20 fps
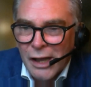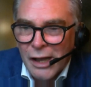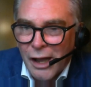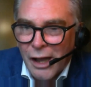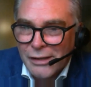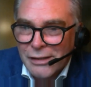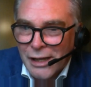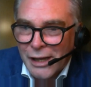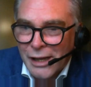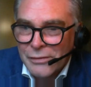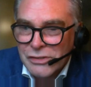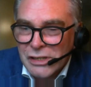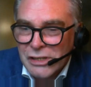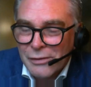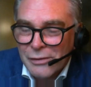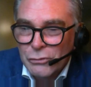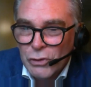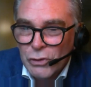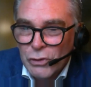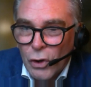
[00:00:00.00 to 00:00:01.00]
I have to say
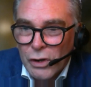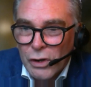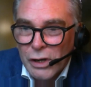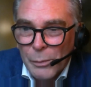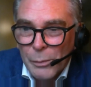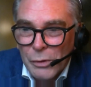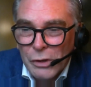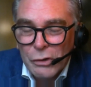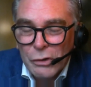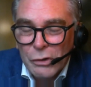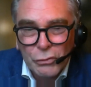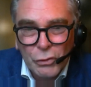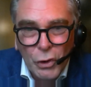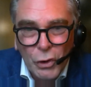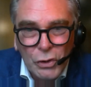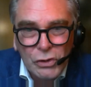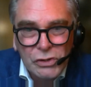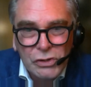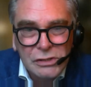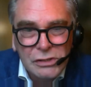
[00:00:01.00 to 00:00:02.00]
I've not come
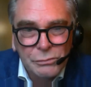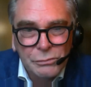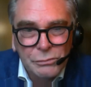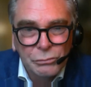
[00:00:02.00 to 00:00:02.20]
across